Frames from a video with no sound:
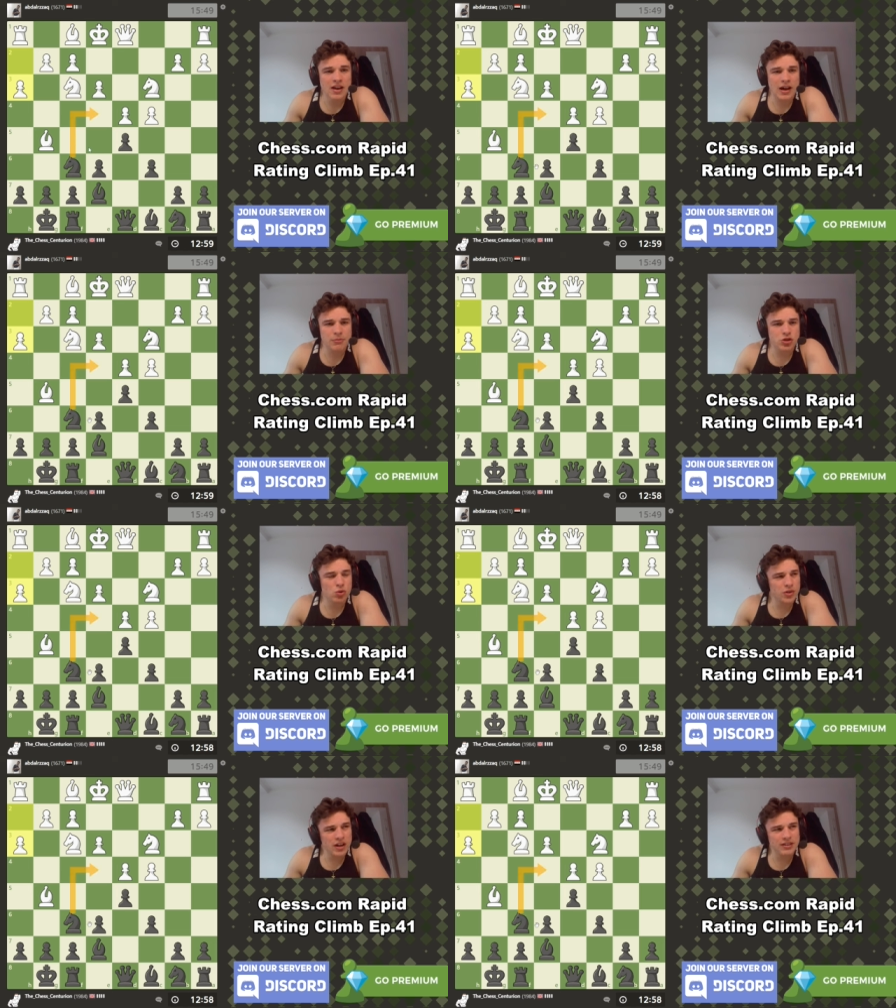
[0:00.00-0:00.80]
I'm
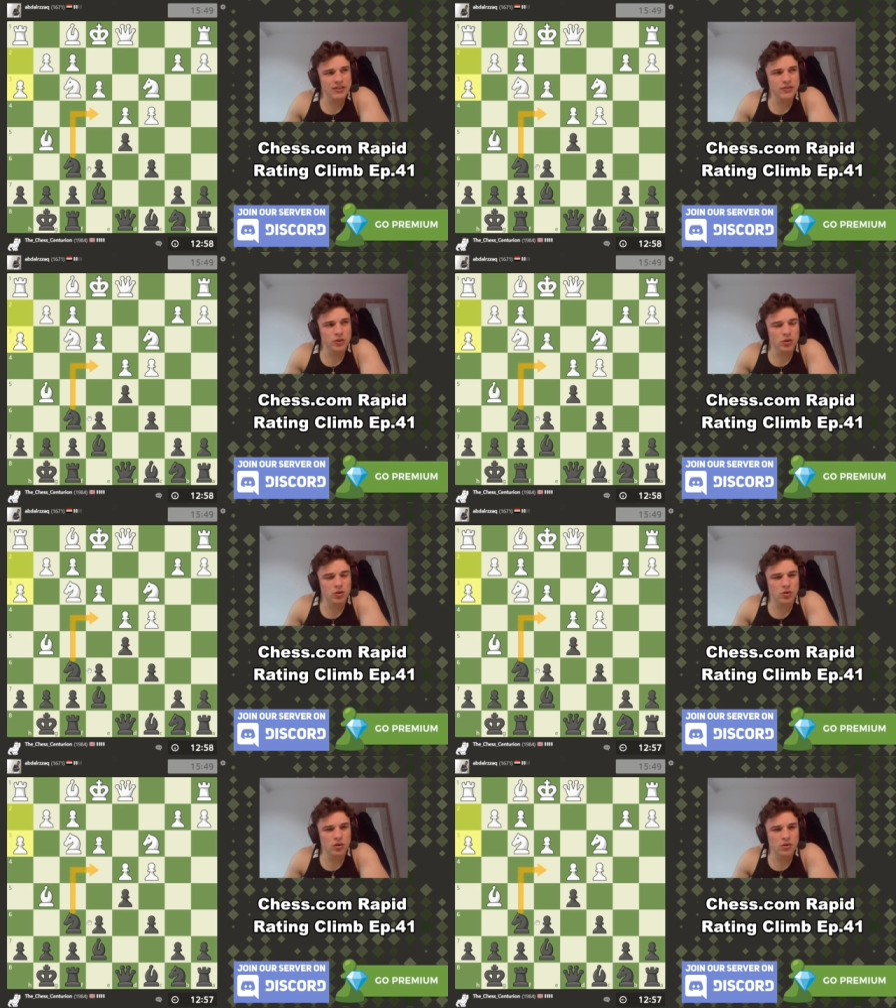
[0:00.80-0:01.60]
sure knight e
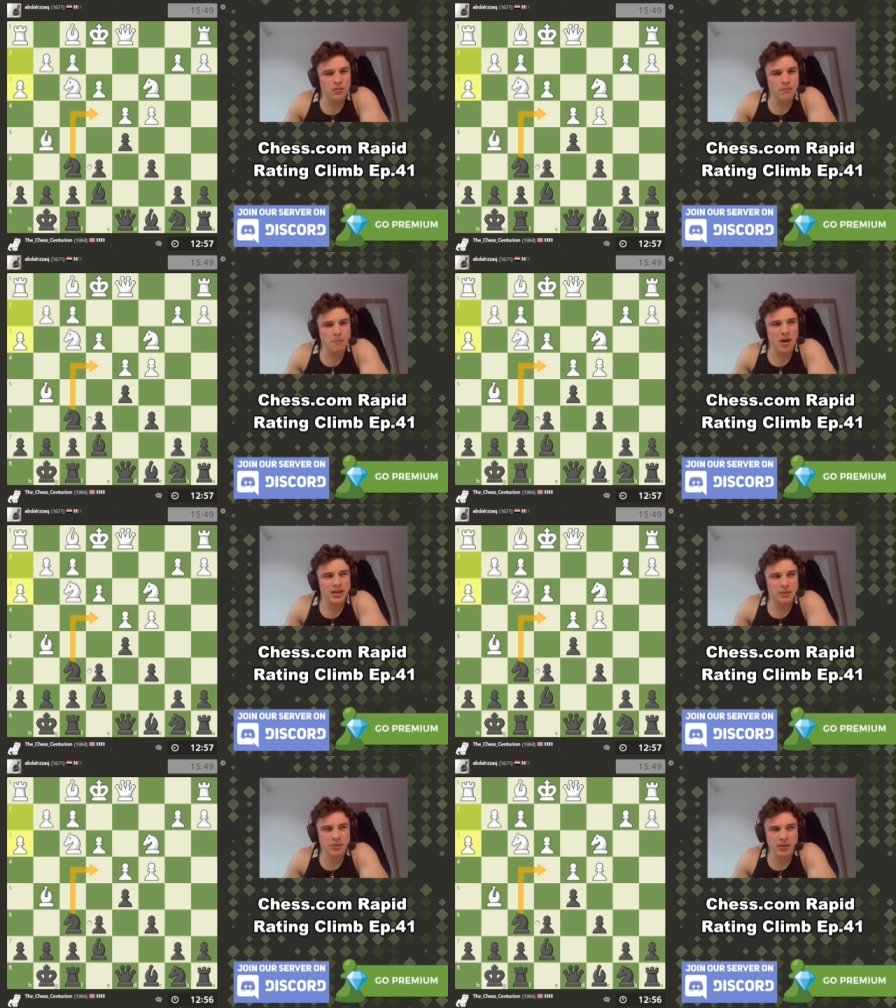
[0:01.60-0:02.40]
four
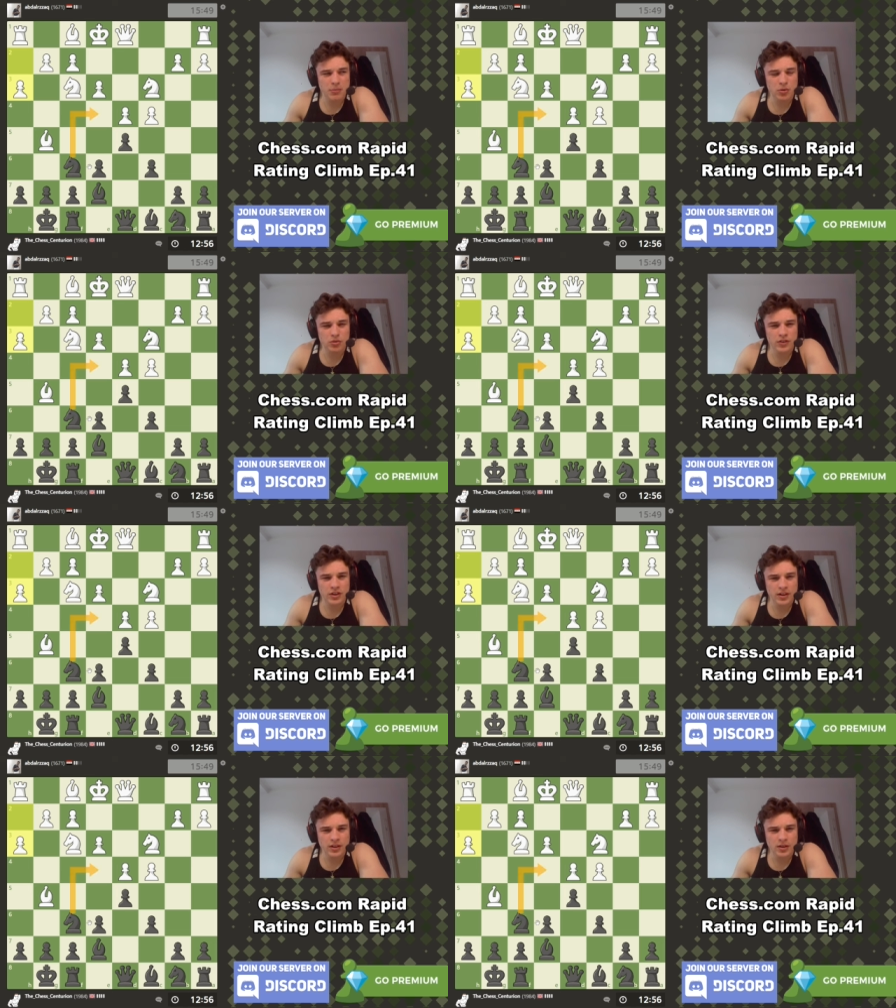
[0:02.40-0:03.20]
might be a move
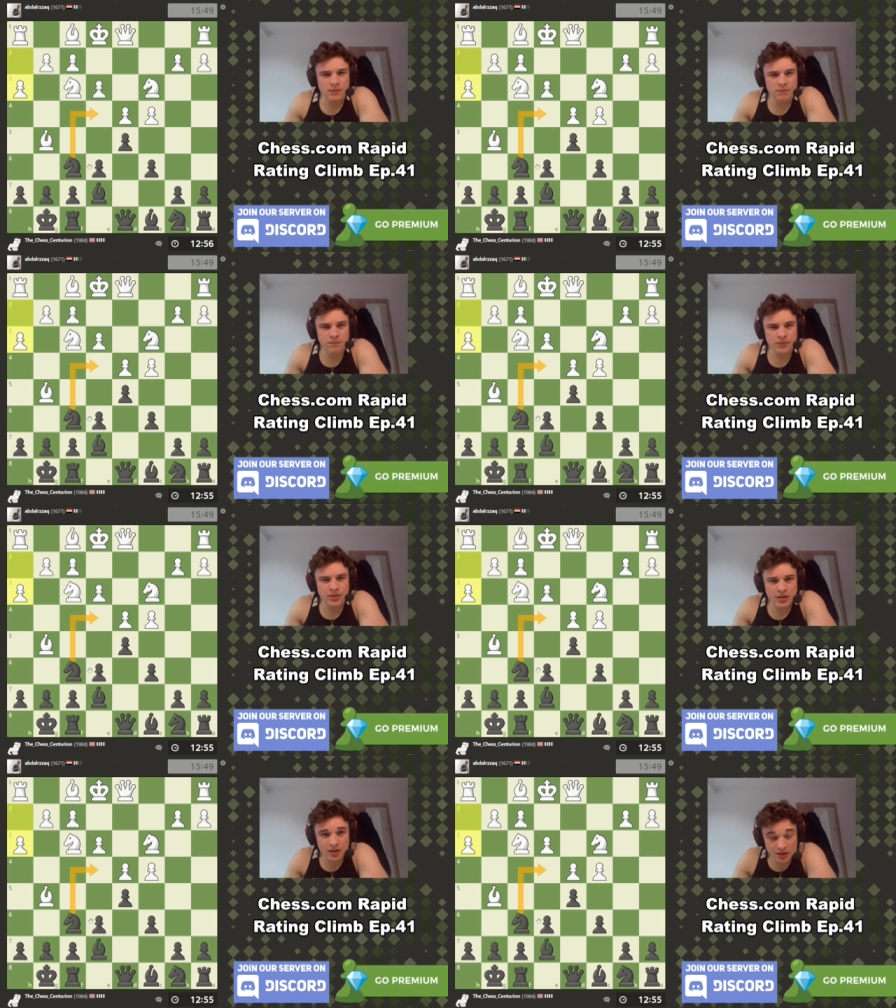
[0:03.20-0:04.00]
here.
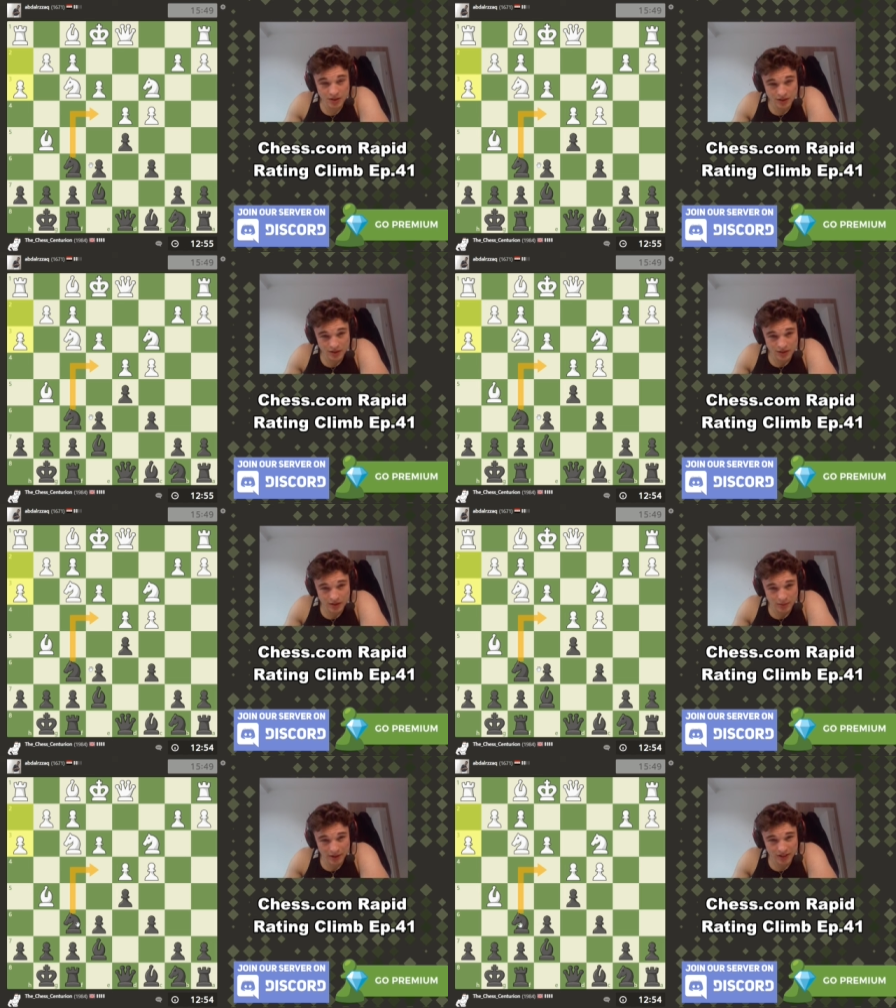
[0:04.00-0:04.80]

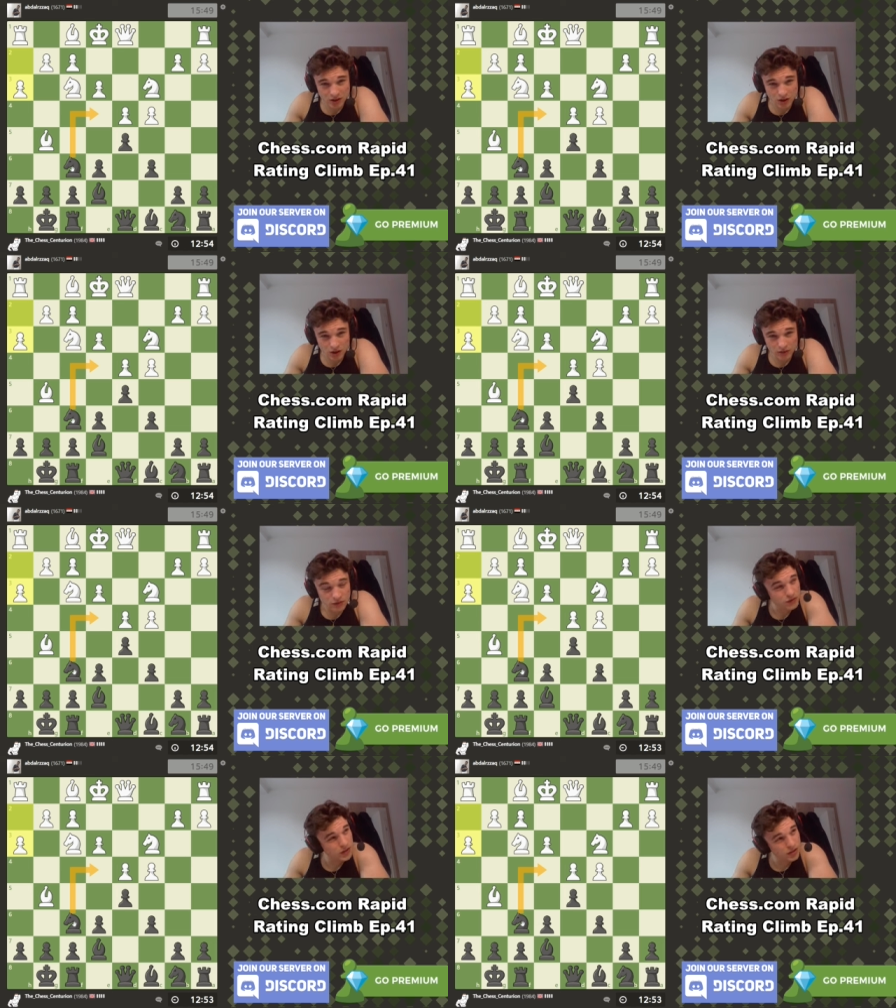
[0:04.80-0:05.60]
Am I
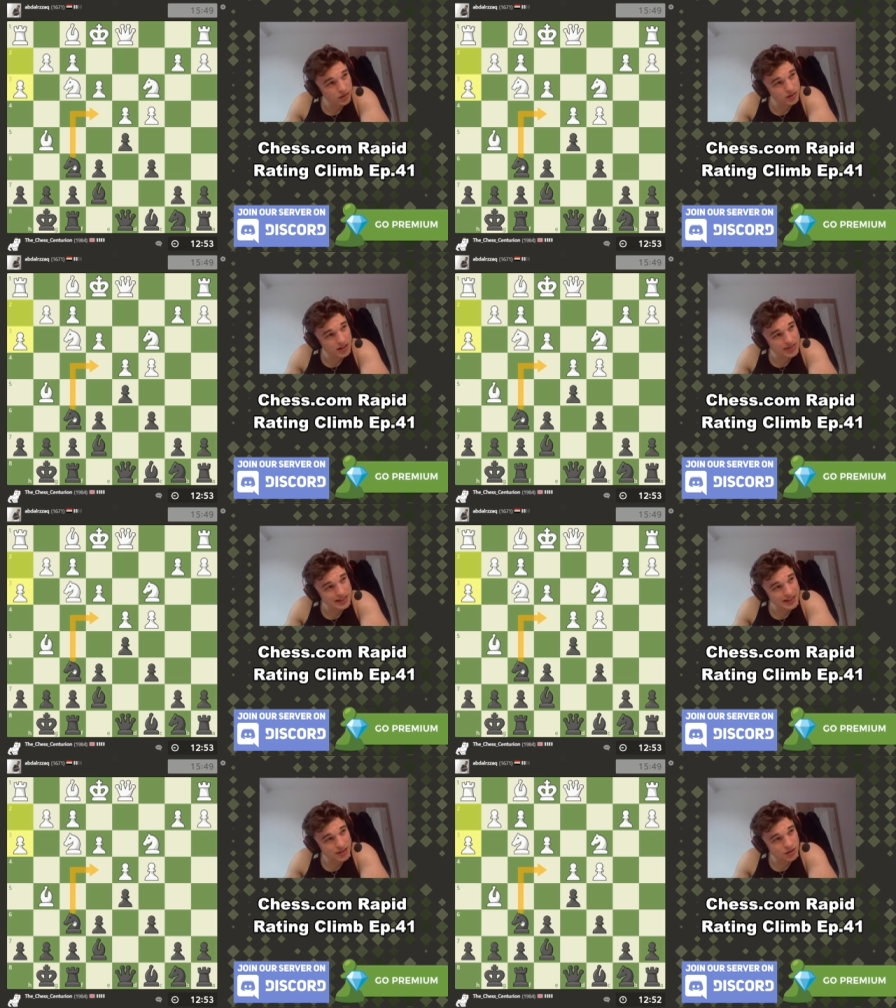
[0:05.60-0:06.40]
confident in
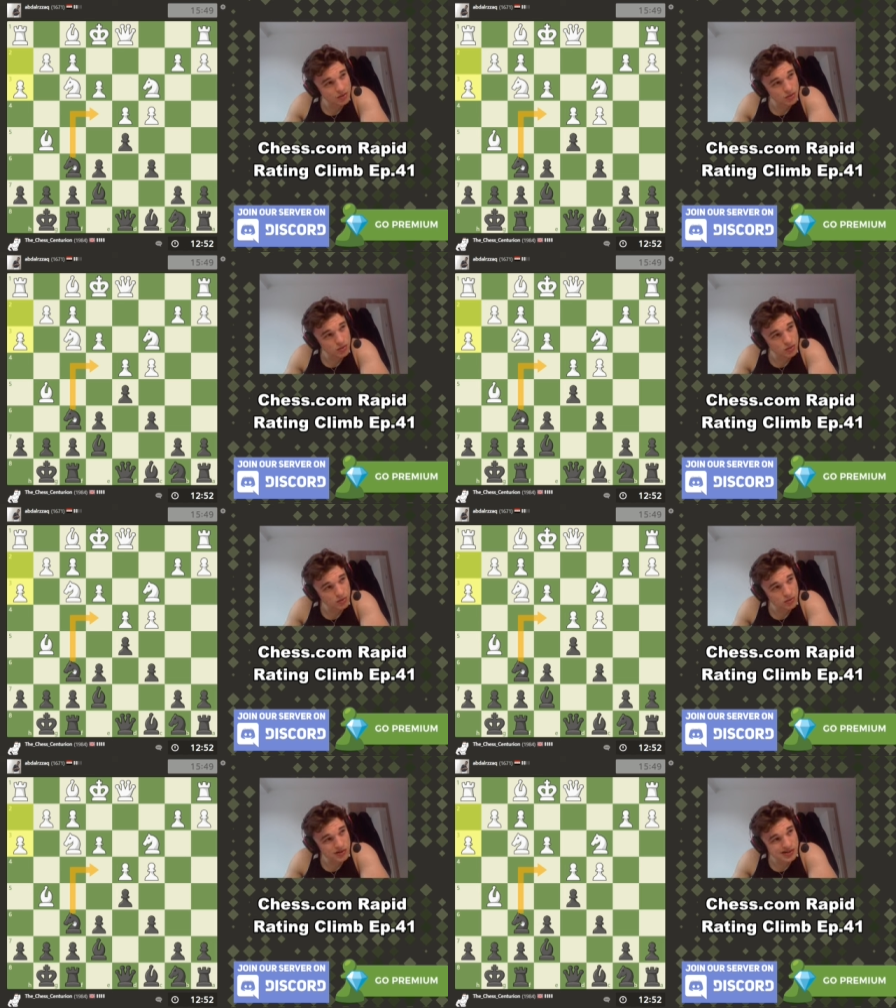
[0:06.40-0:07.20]
that though?
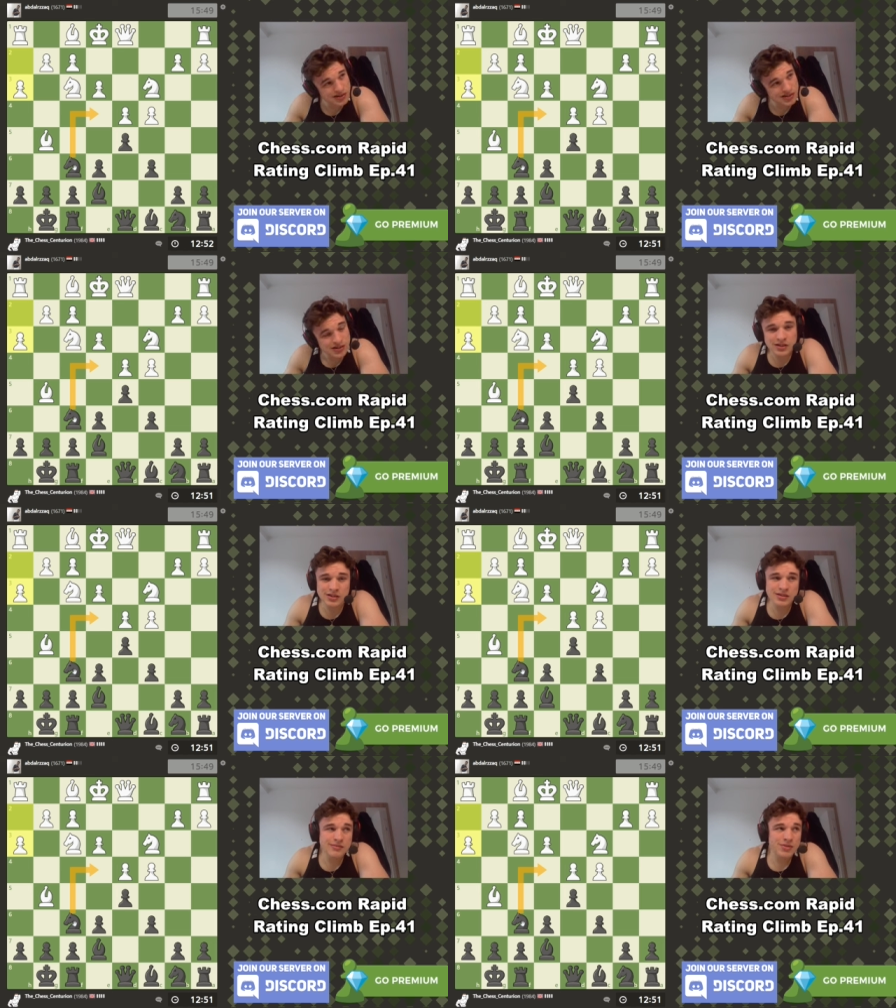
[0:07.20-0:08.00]

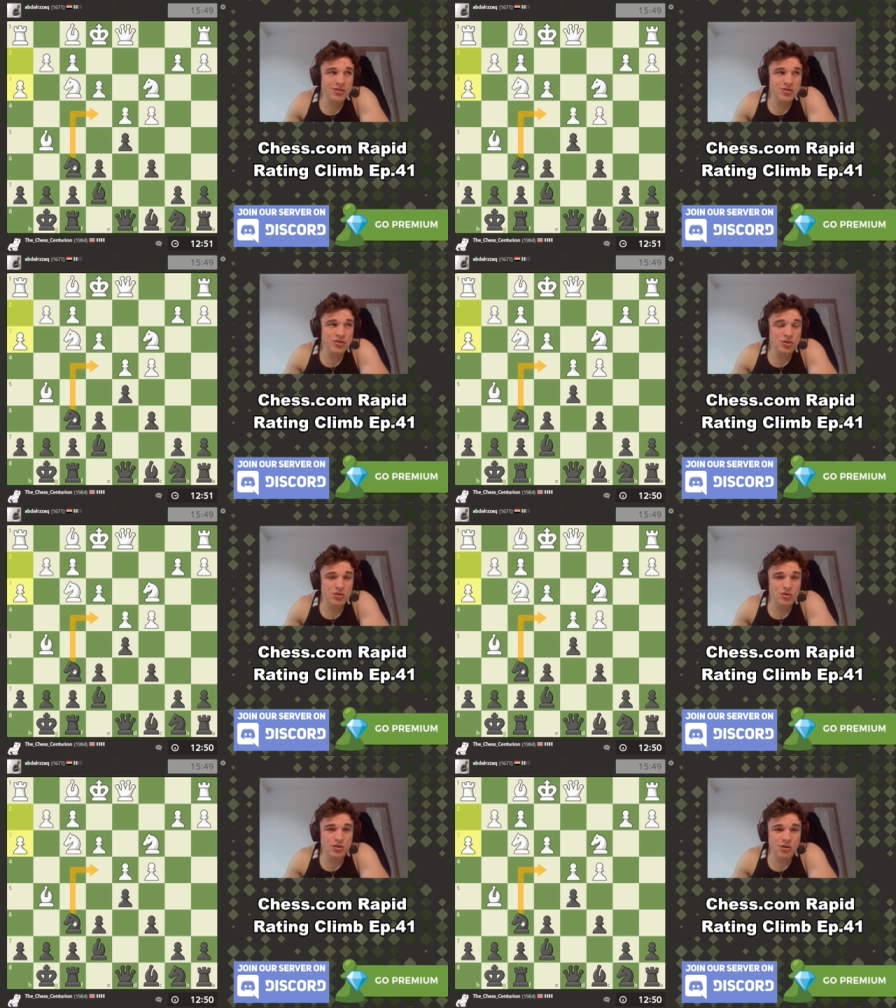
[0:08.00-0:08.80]
Not
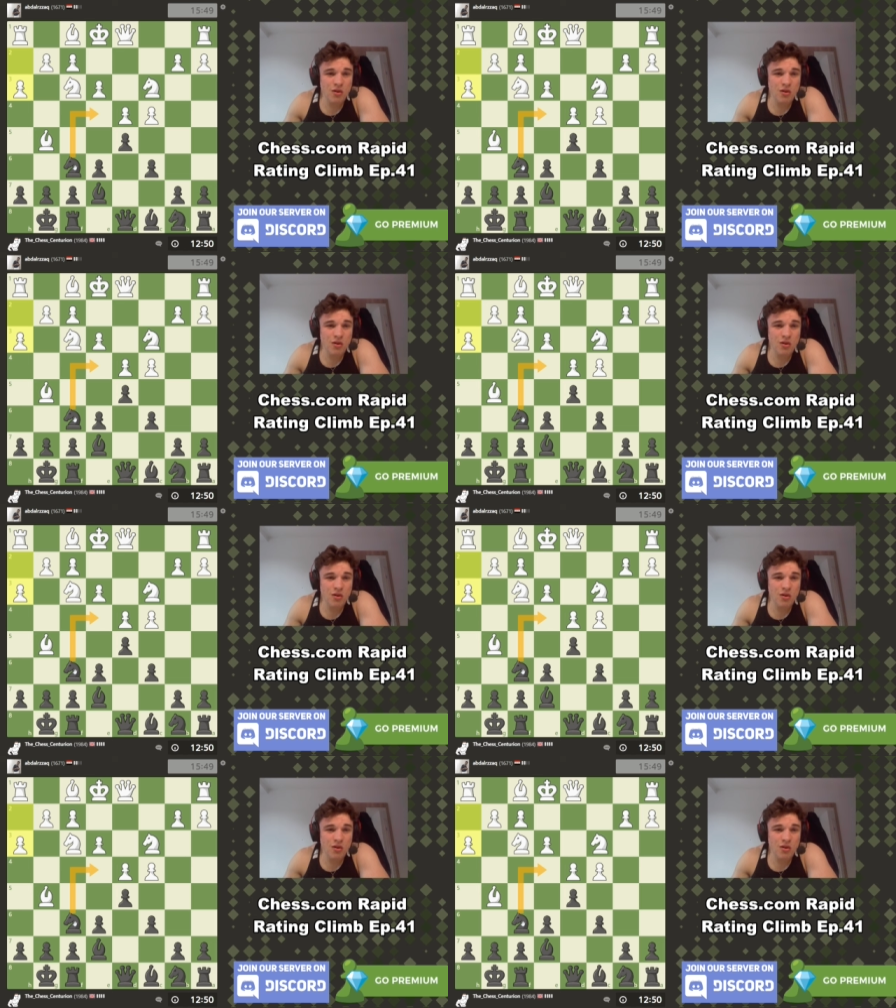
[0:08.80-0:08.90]
sure.